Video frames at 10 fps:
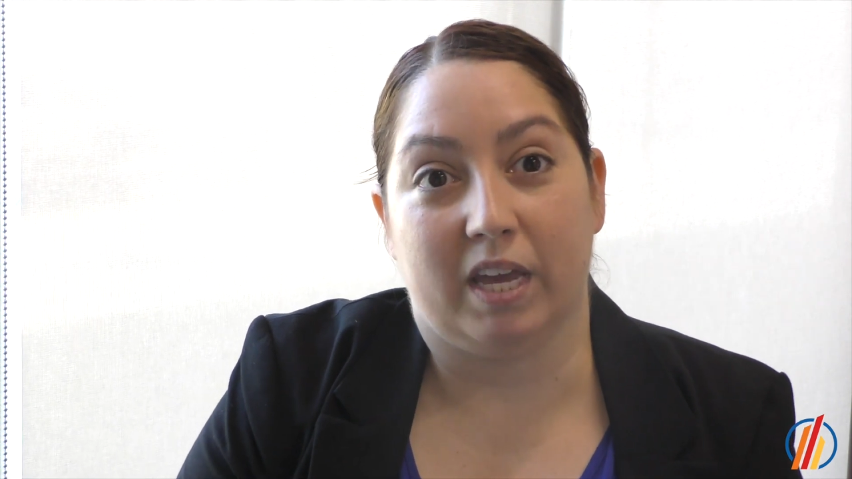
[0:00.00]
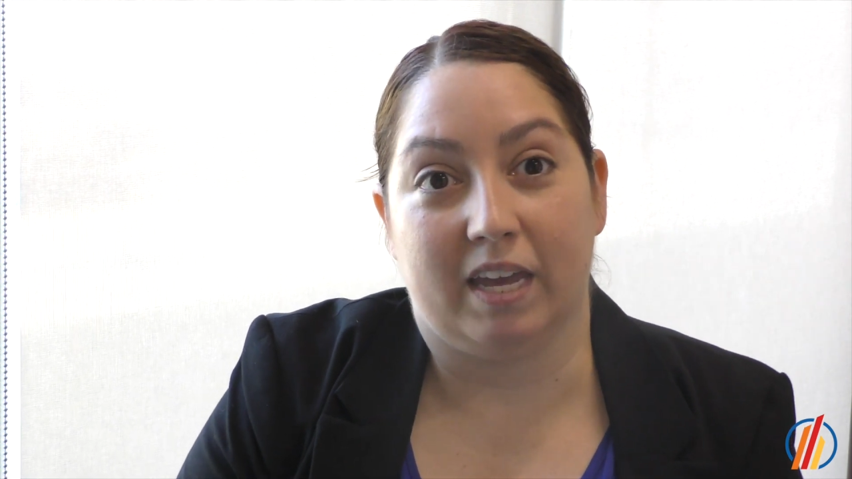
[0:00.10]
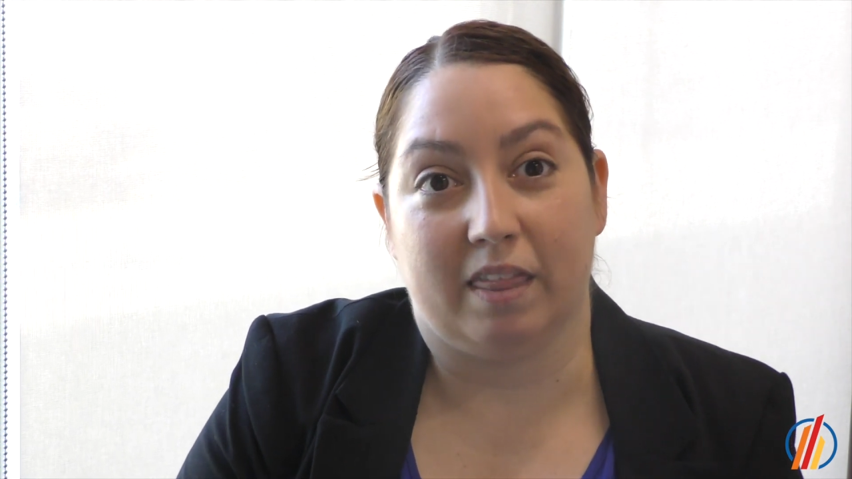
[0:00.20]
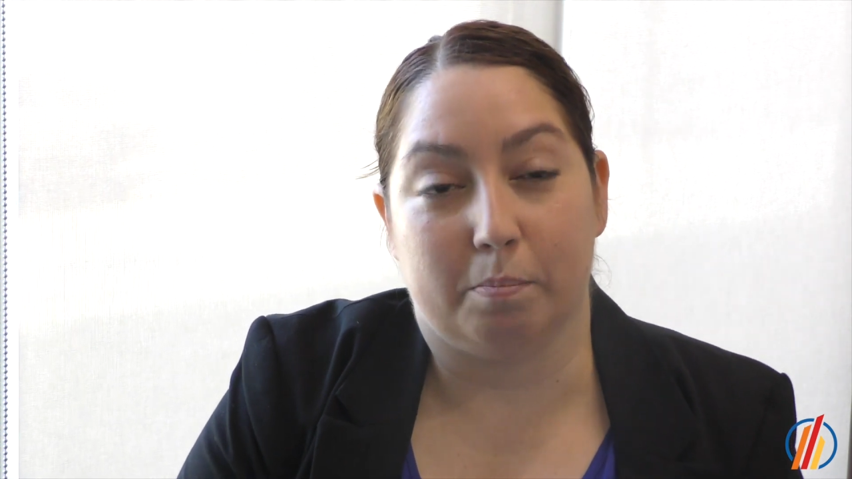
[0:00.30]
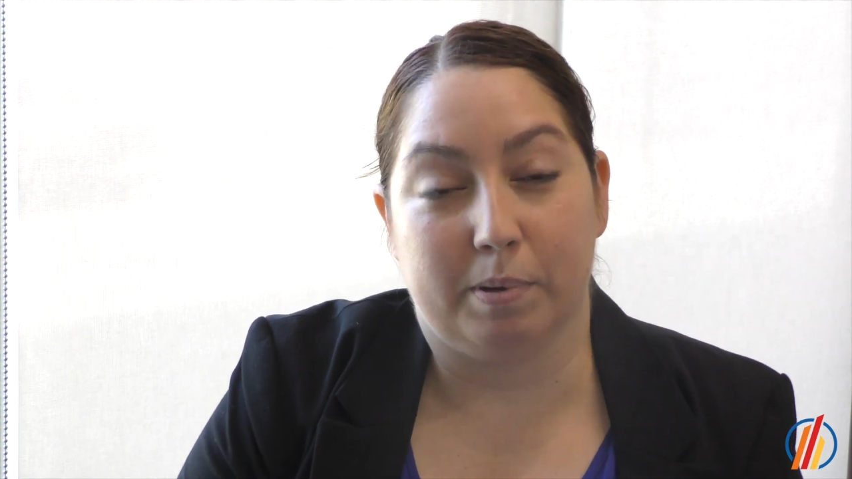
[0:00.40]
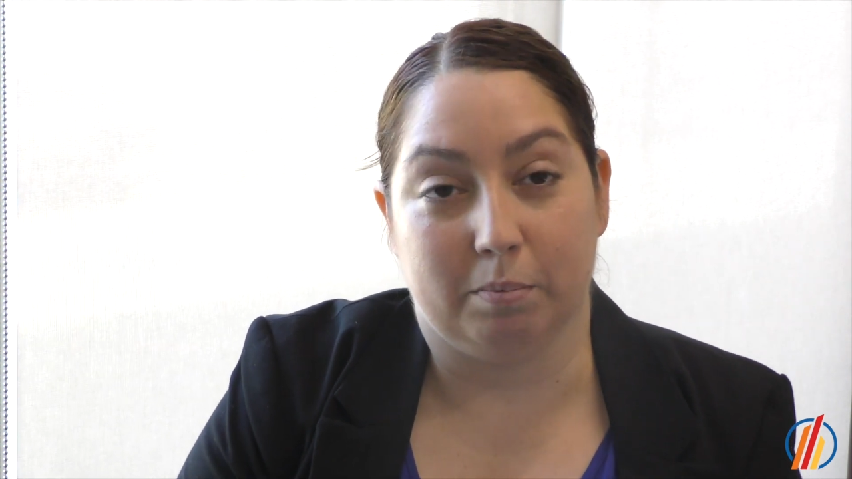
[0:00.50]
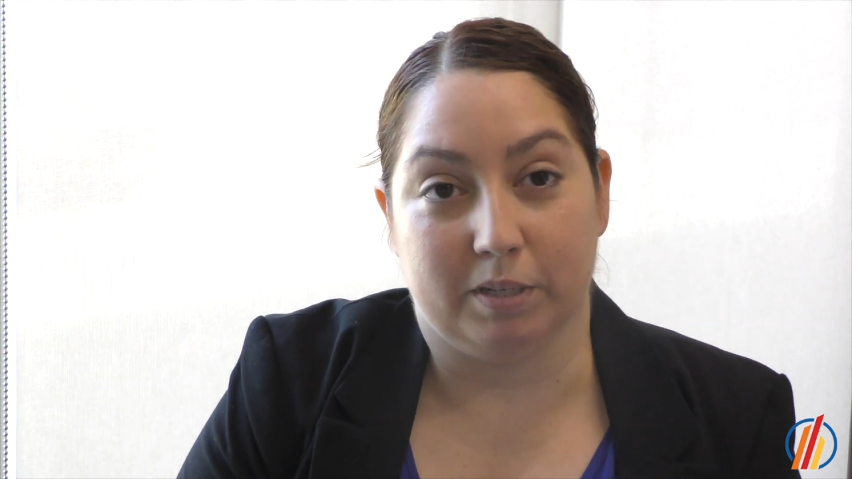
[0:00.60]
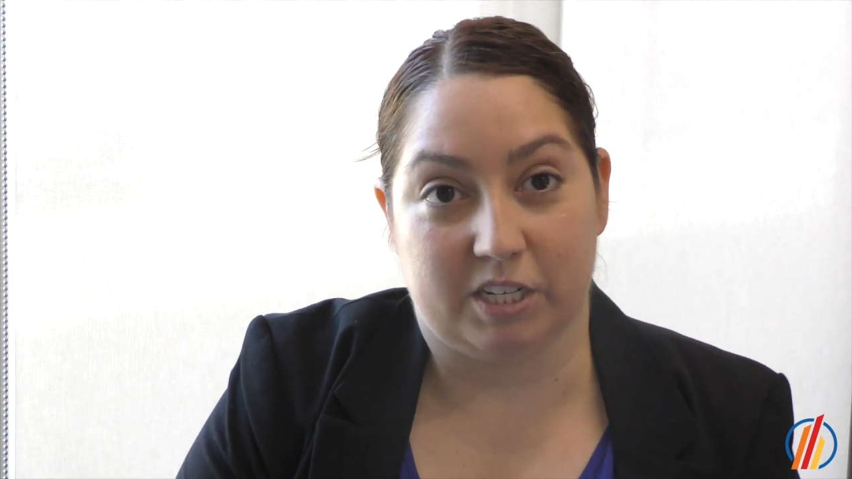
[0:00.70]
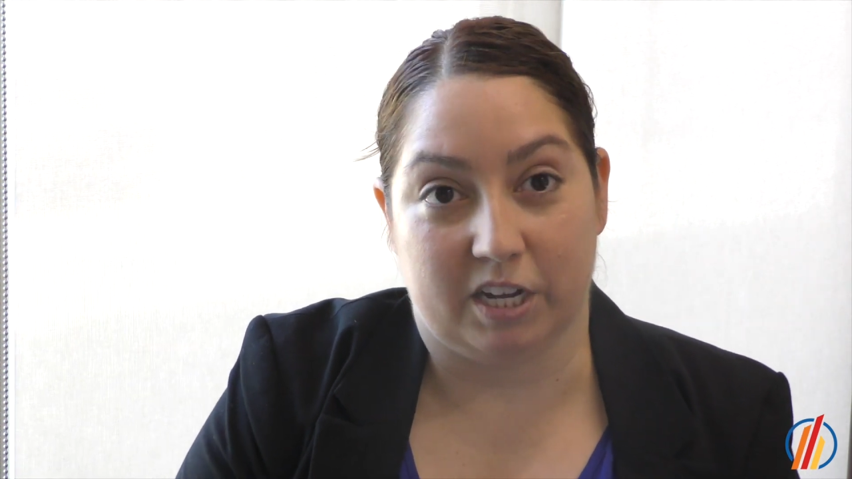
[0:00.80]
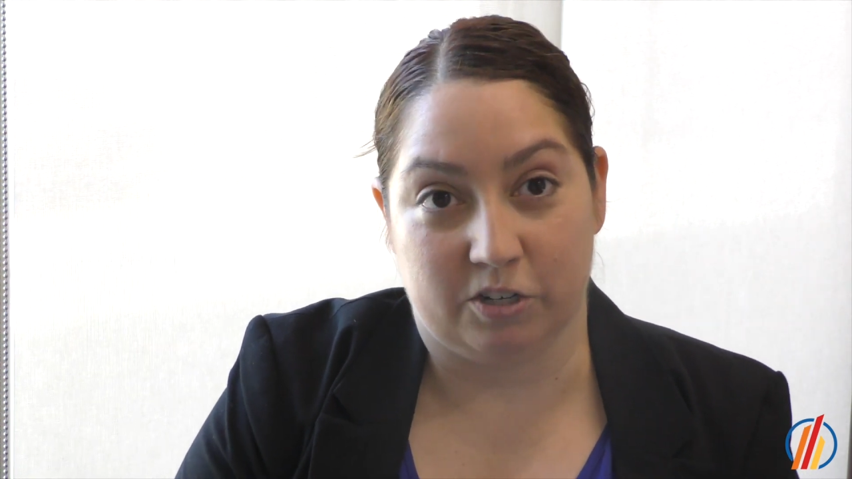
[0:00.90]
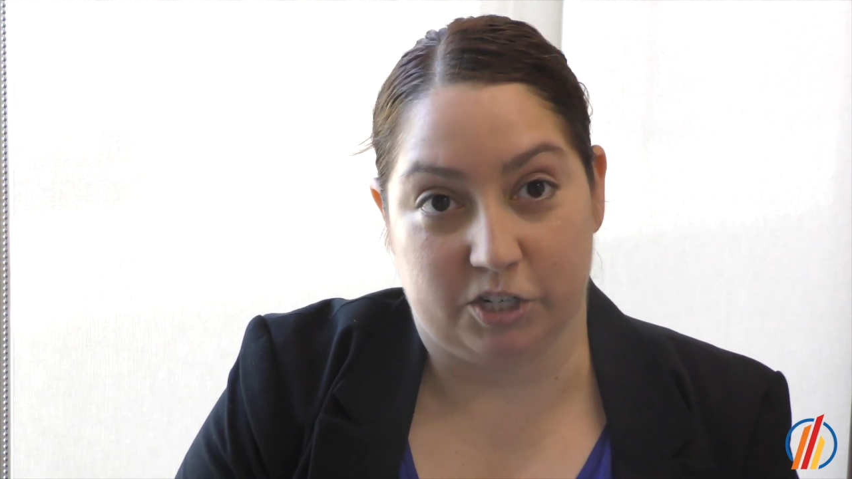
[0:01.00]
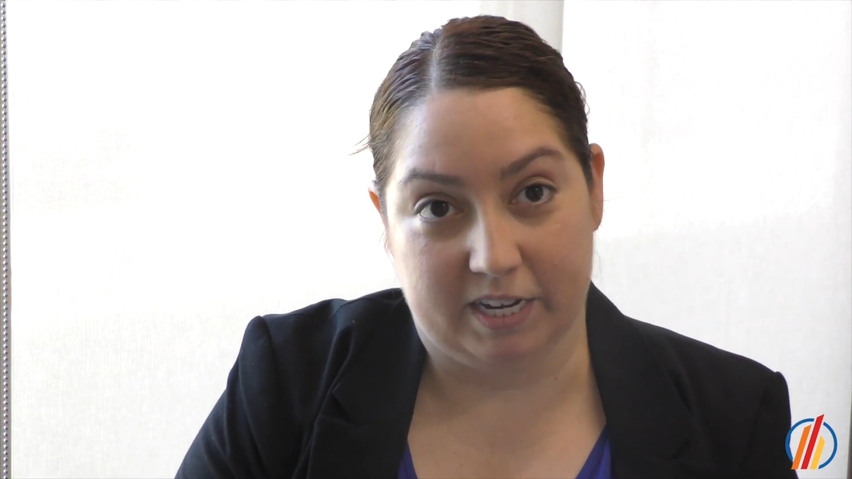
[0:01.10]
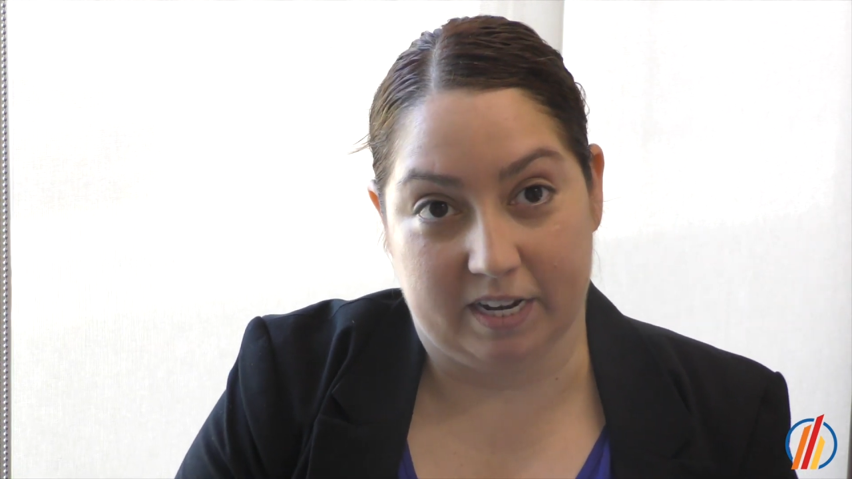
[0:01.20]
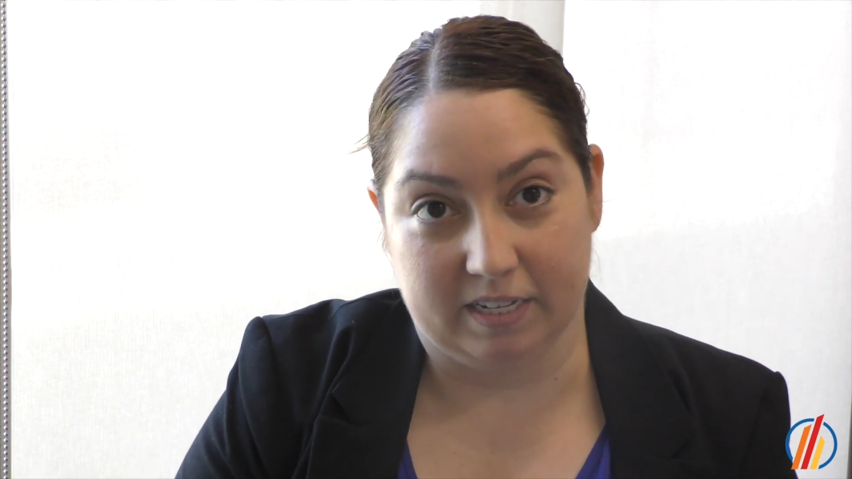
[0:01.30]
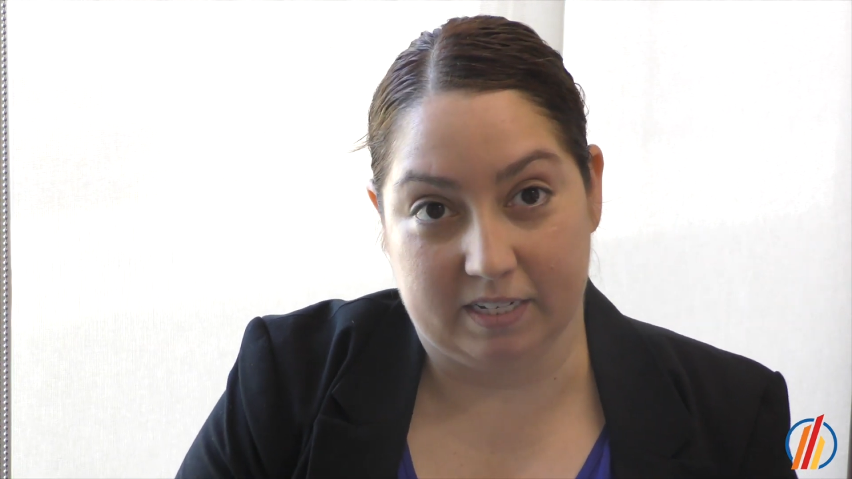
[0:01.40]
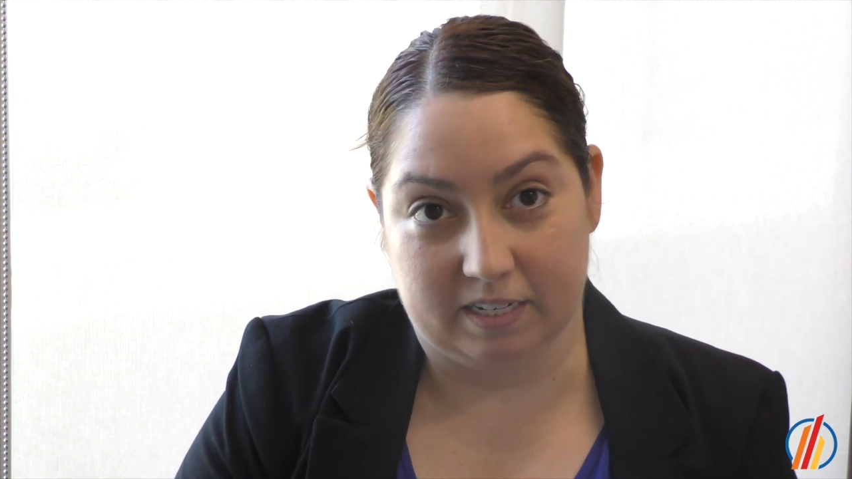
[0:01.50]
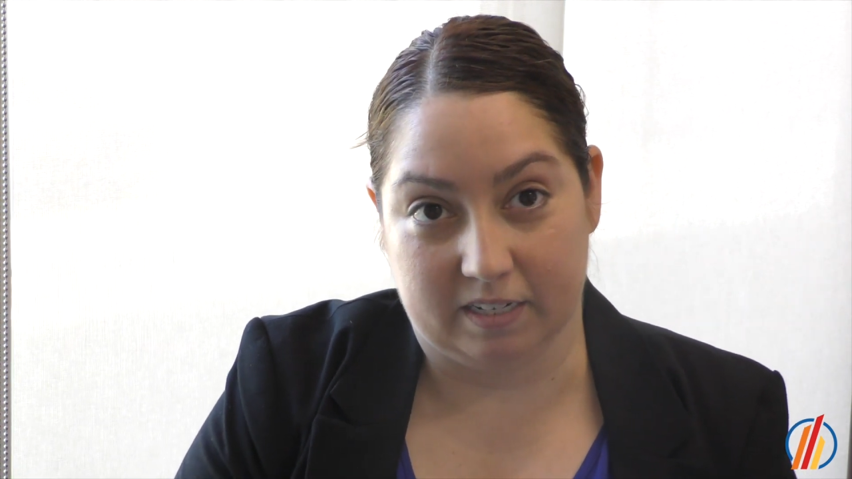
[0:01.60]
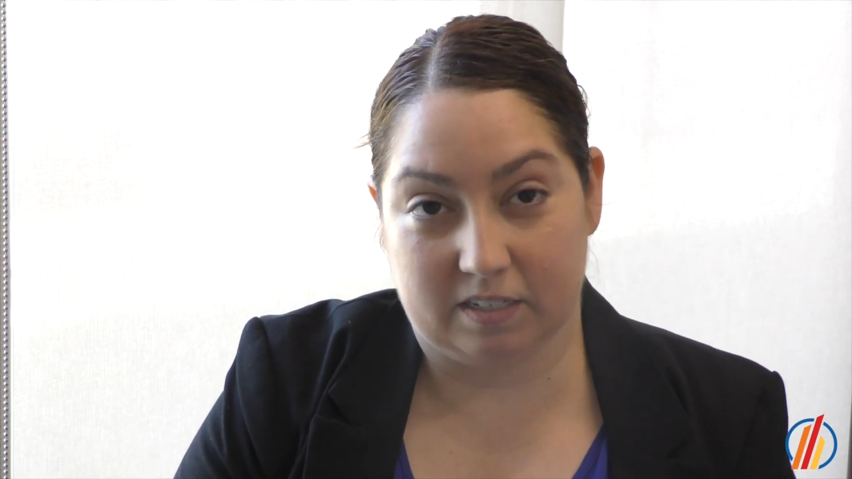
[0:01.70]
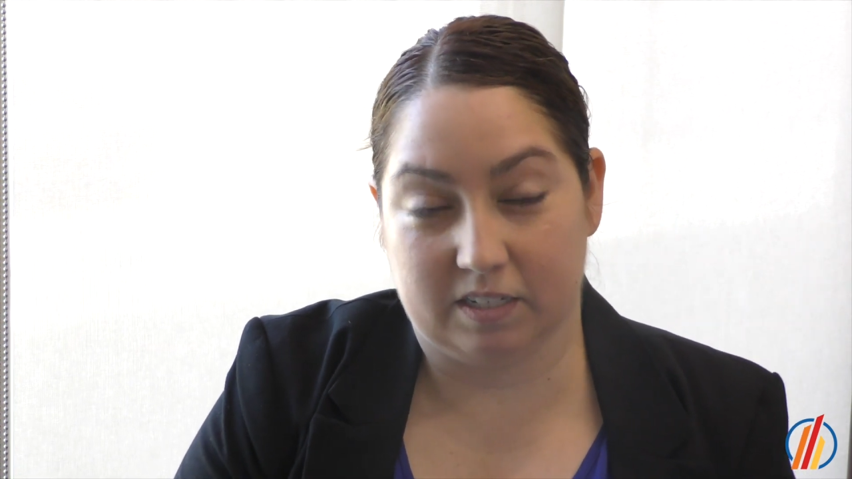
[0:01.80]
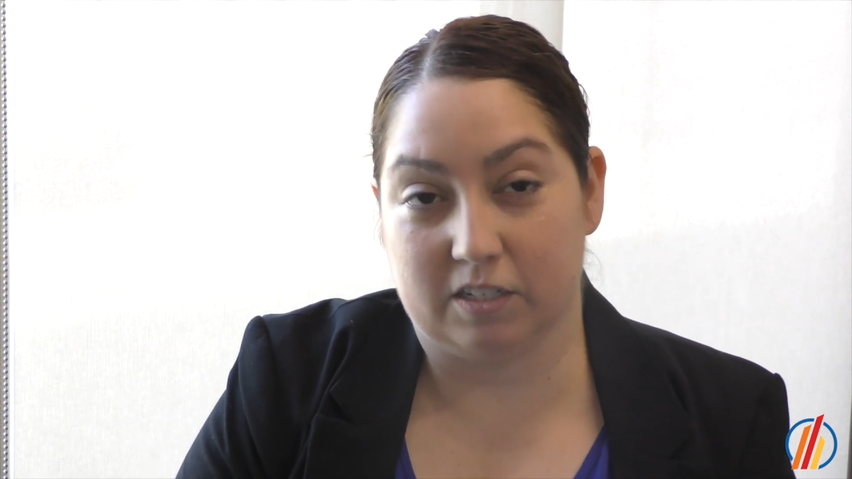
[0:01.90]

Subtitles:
can get the public to understand these things, because